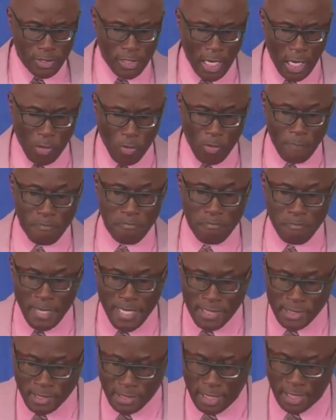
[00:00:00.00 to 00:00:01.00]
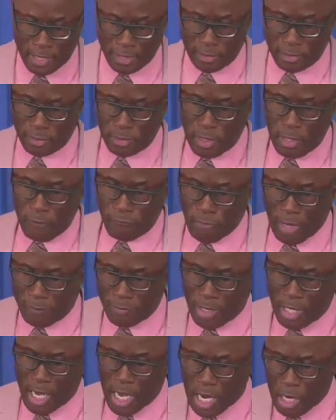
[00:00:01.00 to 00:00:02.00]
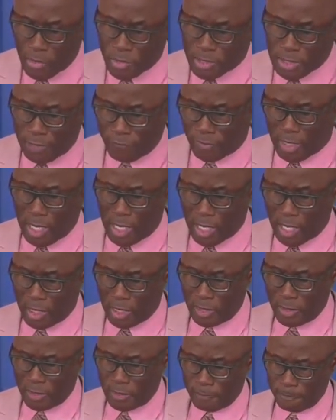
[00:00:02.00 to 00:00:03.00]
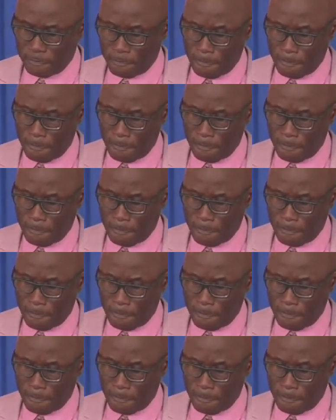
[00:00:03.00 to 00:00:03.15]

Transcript: now missing from the house of God.